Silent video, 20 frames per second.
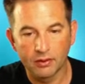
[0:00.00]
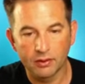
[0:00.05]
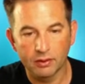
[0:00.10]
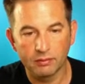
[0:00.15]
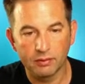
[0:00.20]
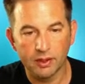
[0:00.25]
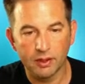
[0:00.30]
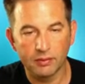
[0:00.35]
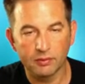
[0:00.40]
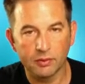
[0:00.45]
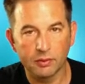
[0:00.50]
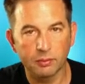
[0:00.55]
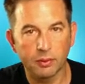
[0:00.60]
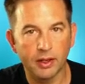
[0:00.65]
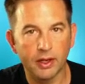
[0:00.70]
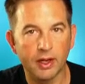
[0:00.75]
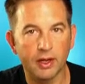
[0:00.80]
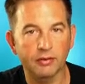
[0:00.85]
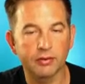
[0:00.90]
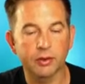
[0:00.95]
Sometimes you
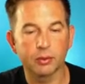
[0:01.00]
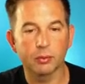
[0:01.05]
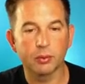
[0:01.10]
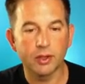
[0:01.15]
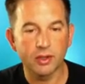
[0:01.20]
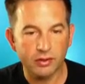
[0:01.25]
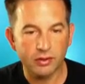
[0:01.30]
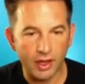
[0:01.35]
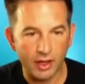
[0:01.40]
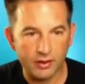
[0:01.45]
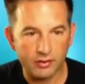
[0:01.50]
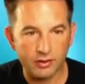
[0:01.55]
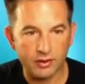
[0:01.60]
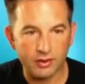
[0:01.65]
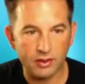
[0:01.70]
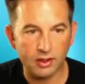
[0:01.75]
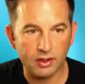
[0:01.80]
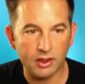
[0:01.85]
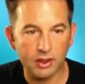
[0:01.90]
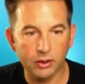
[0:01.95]
might have to resize
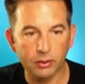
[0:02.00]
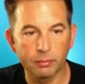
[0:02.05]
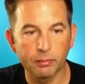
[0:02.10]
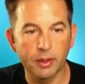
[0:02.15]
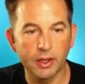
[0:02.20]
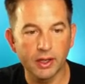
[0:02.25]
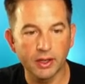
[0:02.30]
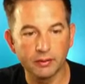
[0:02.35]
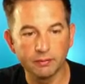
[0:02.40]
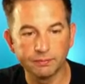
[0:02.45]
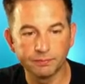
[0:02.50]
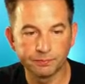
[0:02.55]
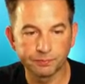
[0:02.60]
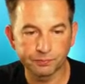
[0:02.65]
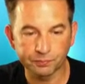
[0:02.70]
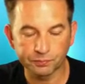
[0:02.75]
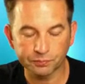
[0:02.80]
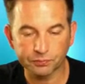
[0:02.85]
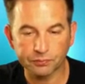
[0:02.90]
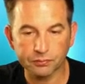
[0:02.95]
it a little bit
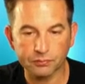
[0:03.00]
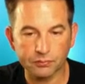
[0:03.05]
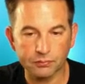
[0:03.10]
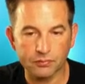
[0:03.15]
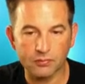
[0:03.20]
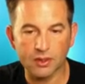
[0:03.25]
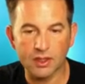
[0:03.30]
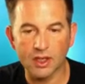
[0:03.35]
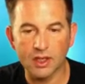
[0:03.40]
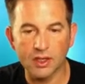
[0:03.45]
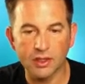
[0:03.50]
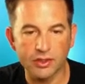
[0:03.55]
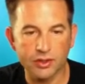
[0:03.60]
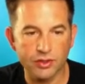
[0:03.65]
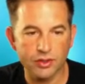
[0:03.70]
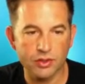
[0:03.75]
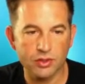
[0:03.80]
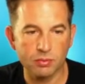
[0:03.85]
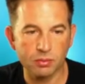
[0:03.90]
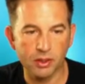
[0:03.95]
to
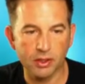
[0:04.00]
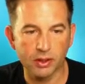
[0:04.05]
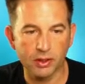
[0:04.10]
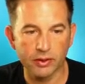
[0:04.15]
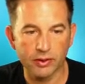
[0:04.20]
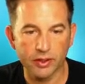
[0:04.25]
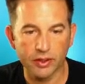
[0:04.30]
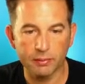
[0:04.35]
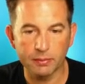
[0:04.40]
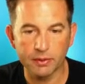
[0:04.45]
display all the